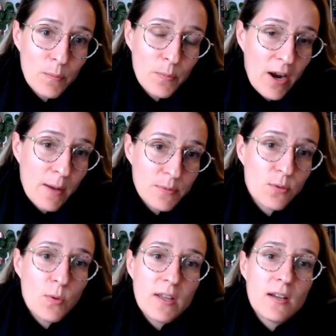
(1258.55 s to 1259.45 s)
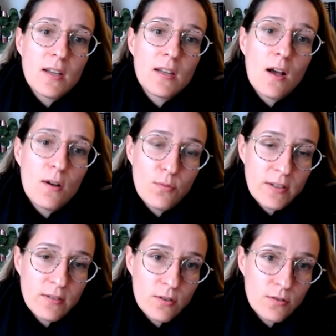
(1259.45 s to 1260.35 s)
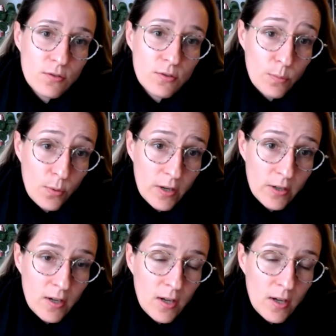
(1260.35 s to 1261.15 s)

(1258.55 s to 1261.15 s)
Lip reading: perhaps a weakening of Western support.